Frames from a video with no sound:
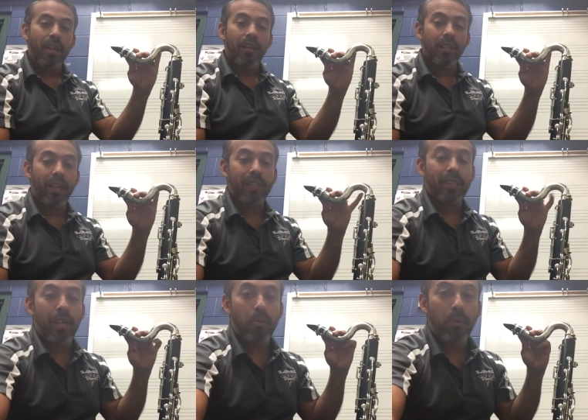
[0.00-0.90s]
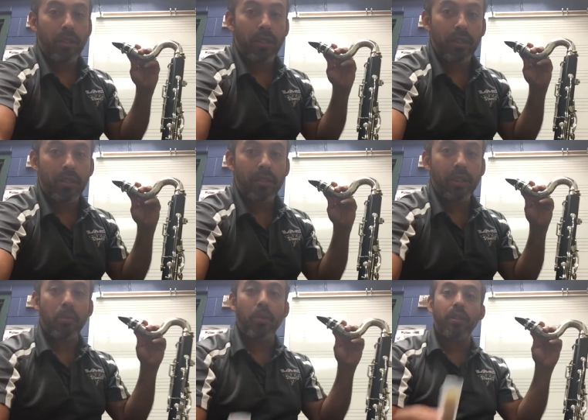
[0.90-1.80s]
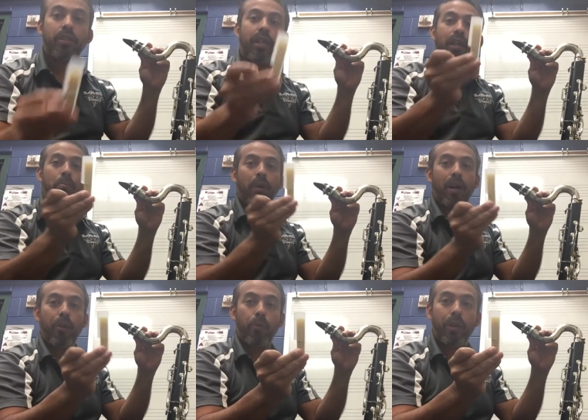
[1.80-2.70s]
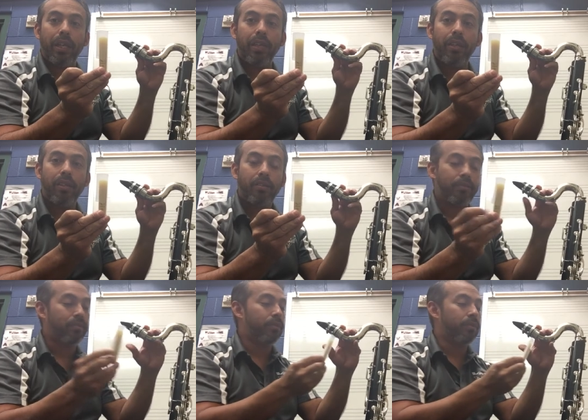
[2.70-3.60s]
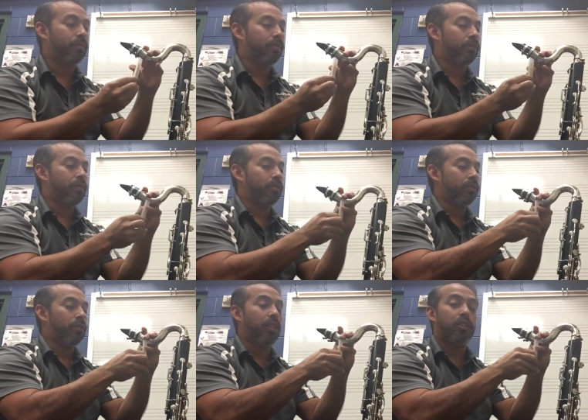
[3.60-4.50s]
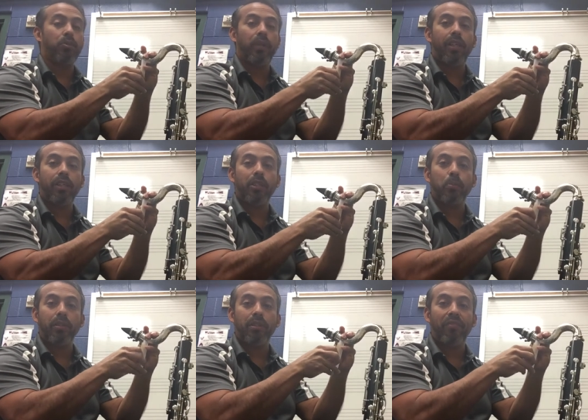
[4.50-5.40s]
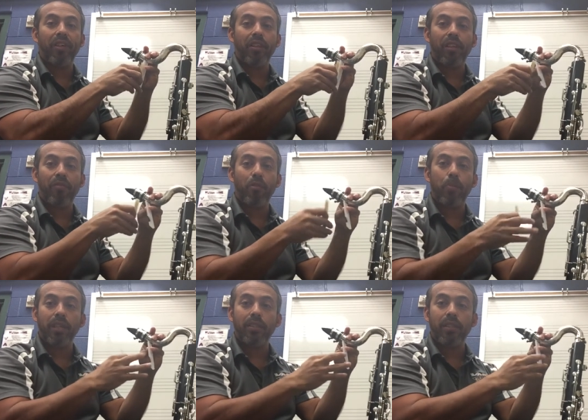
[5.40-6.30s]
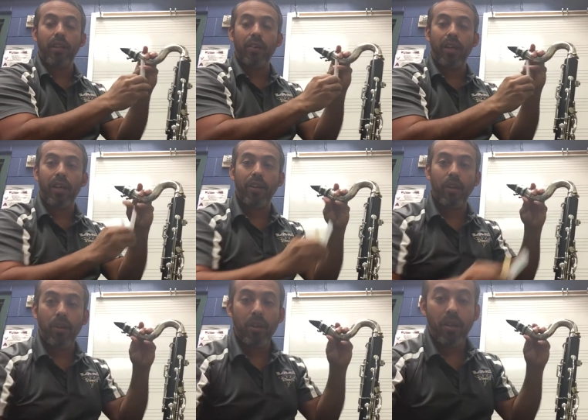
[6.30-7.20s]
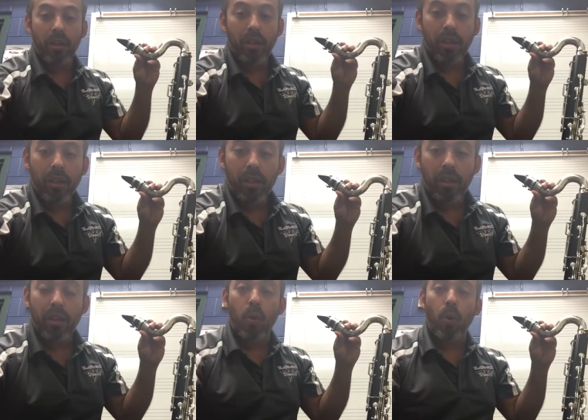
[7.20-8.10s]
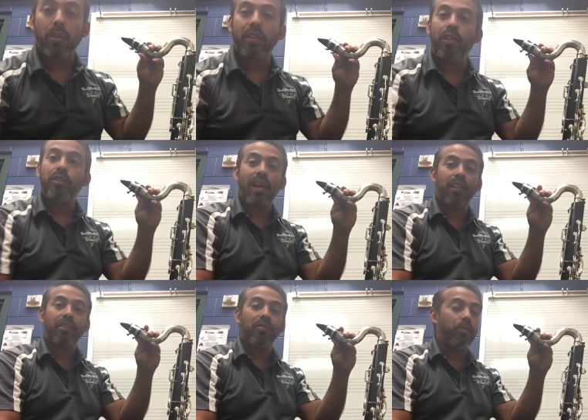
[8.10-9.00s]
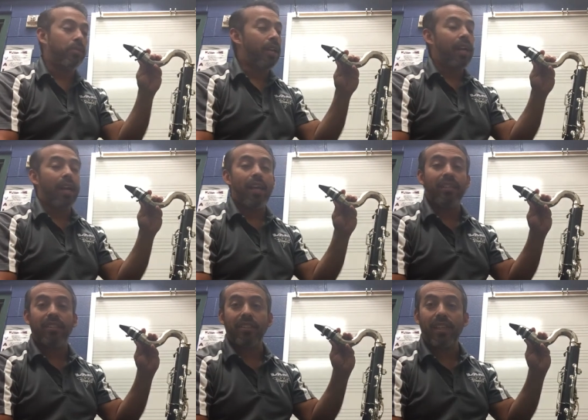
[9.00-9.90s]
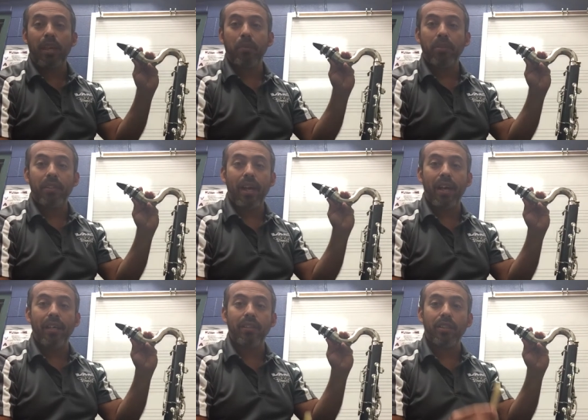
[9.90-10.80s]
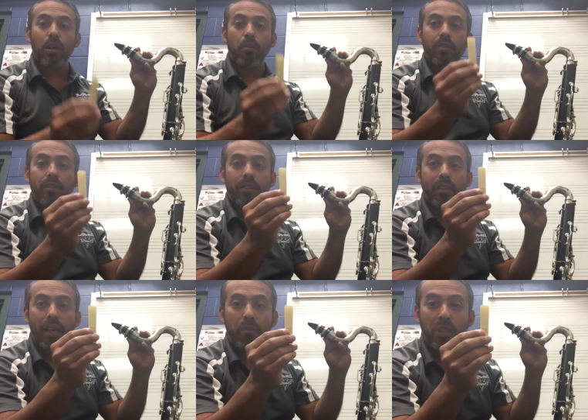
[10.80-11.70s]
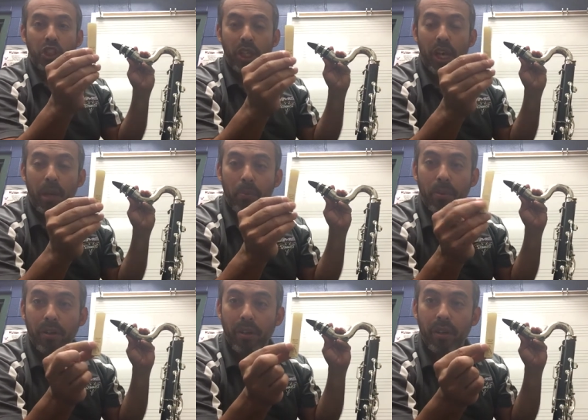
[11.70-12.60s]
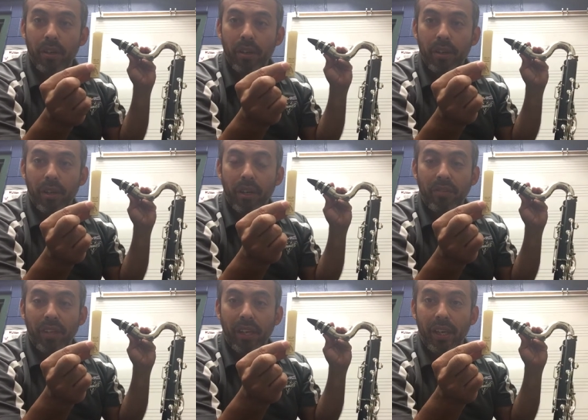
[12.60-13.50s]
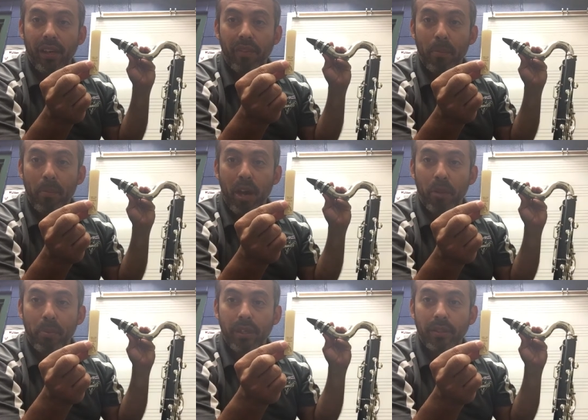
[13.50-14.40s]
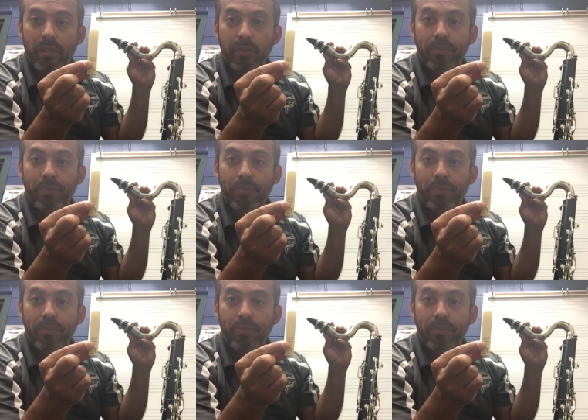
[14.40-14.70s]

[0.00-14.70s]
The next thing I'm going to do is I'm going to take my reed. This reed is specifically for bass clarinet or tenor saxophone, and it's the same size and almost the same shape of the mouthpiece.